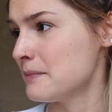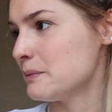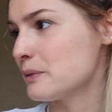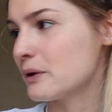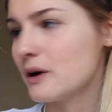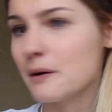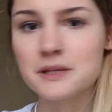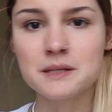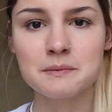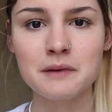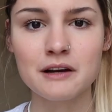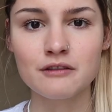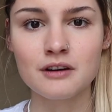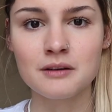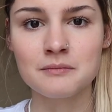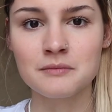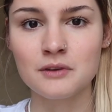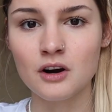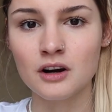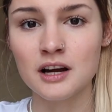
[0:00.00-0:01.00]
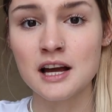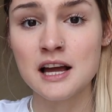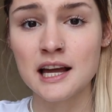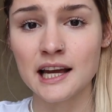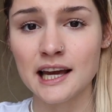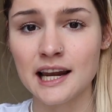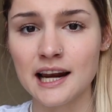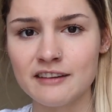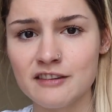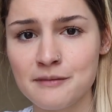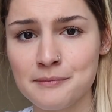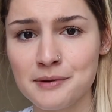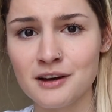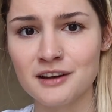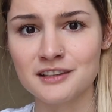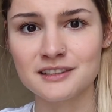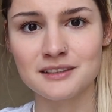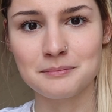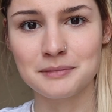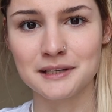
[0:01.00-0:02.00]
People come to my room not, can I have a
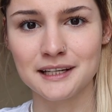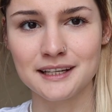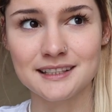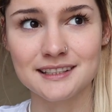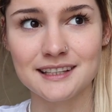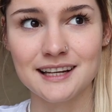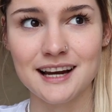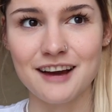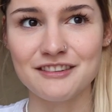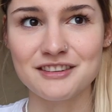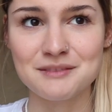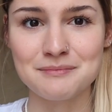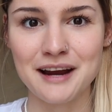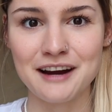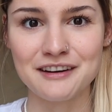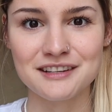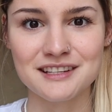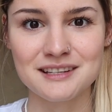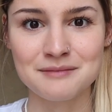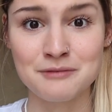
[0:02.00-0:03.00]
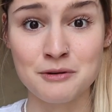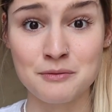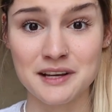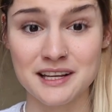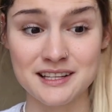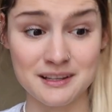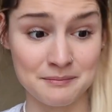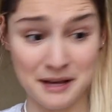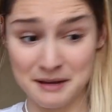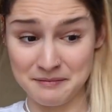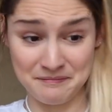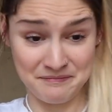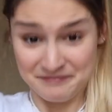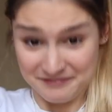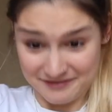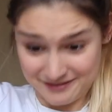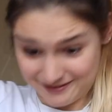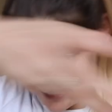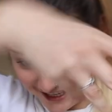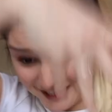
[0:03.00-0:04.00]
plaster please? Can I have some paracetamol please? I'm like
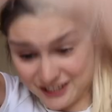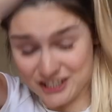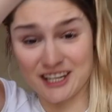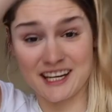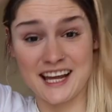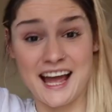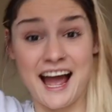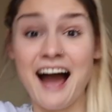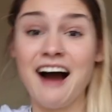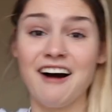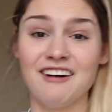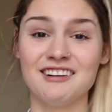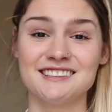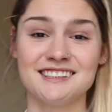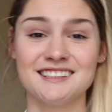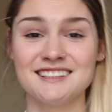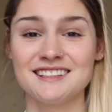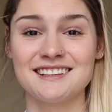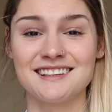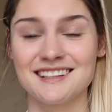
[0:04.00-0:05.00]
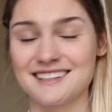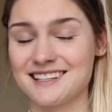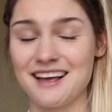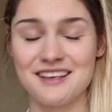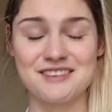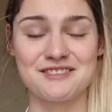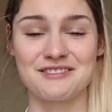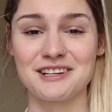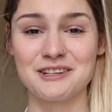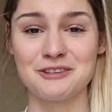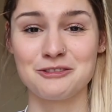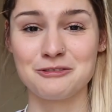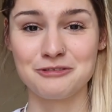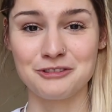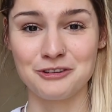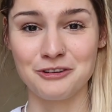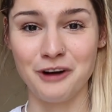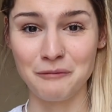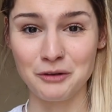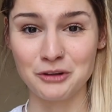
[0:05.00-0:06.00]
dishing it out. That sounds really
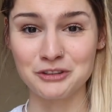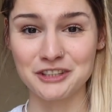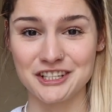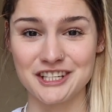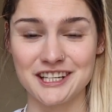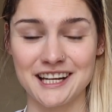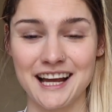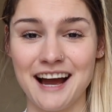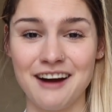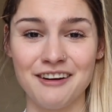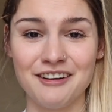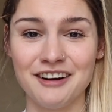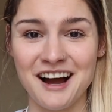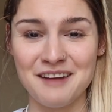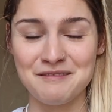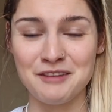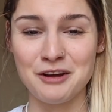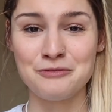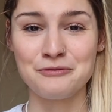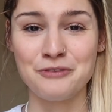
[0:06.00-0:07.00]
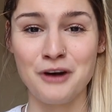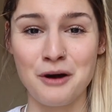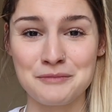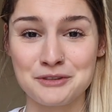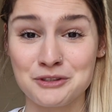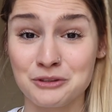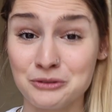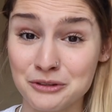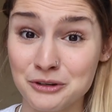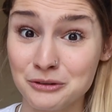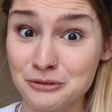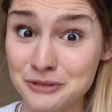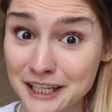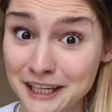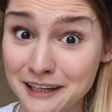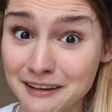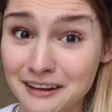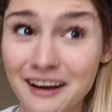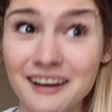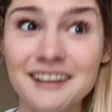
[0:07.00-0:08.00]
awful. I'm not dishing it out. I'm no pharmaceutical
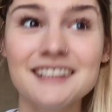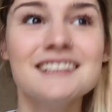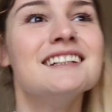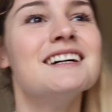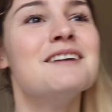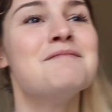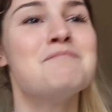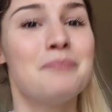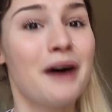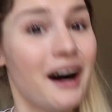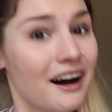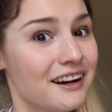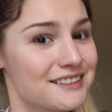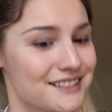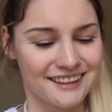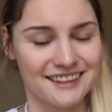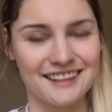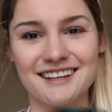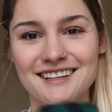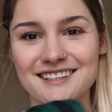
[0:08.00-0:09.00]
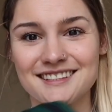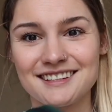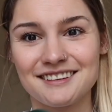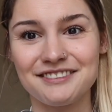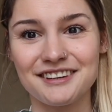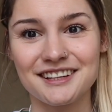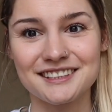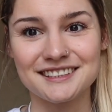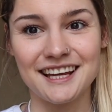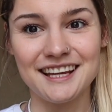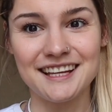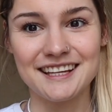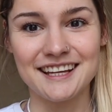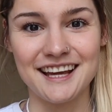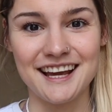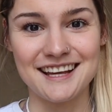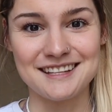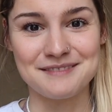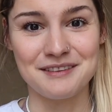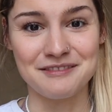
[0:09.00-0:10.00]
dealer, but this first aid
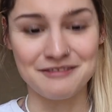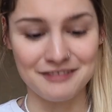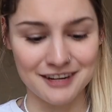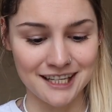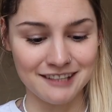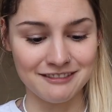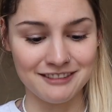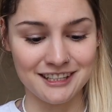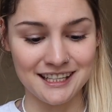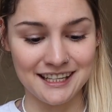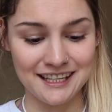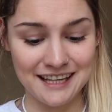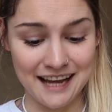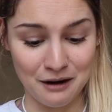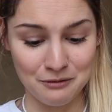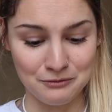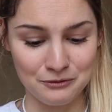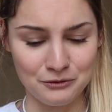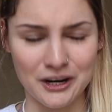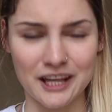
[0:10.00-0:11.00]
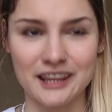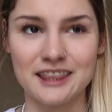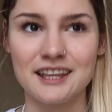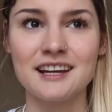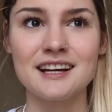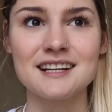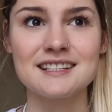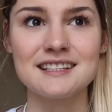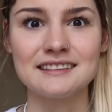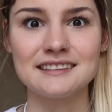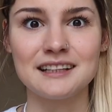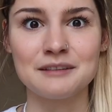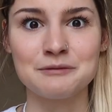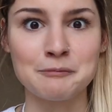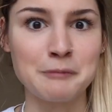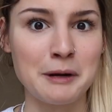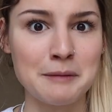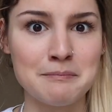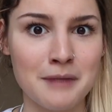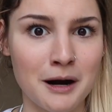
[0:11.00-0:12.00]
kit has been really, really helpful. And I think I sat down
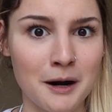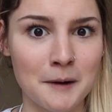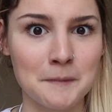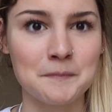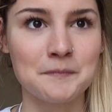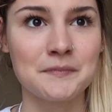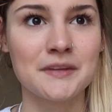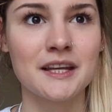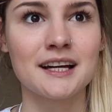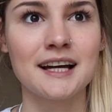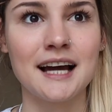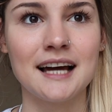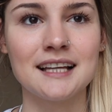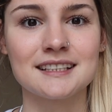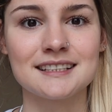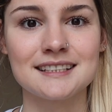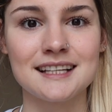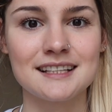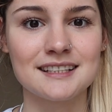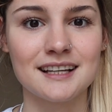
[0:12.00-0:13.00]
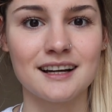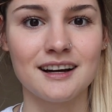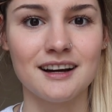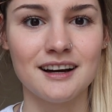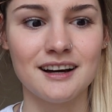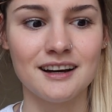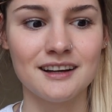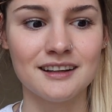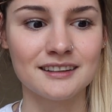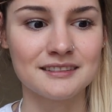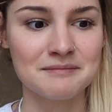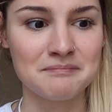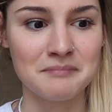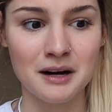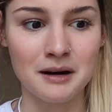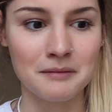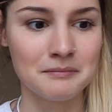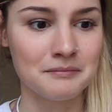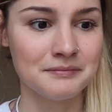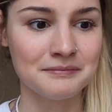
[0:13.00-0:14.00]
with my mum and said to her,
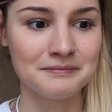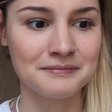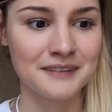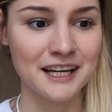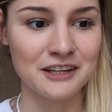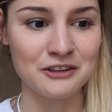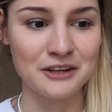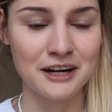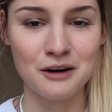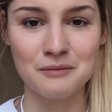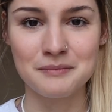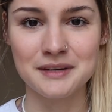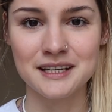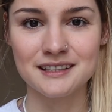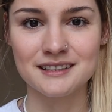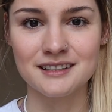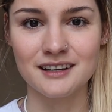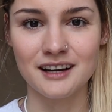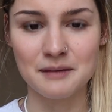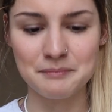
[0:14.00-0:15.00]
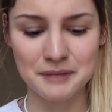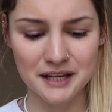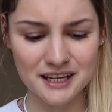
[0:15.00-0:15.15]
mum, can you help me decide?